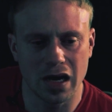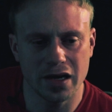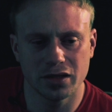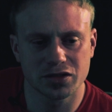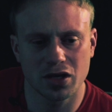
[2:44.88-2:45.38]
I
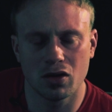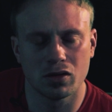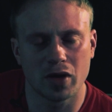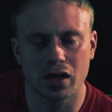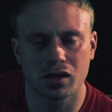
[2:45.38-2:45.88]
didn't
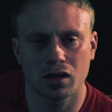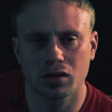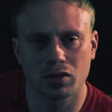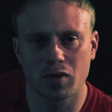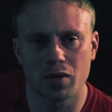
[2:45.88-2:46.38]
tell my
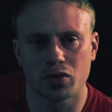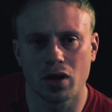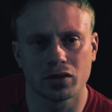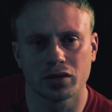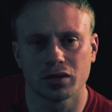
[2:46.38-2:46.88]
sister and my
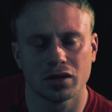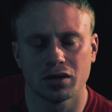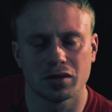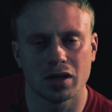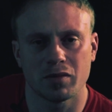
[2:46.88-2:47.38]
brother
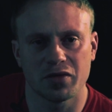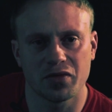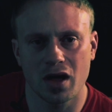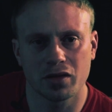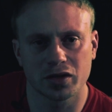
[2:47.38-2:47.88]
that my
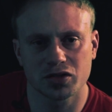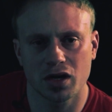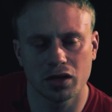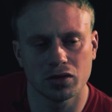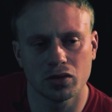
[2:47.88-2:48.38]
father had
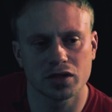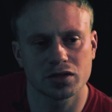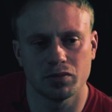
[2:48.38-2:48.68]
tried to do this,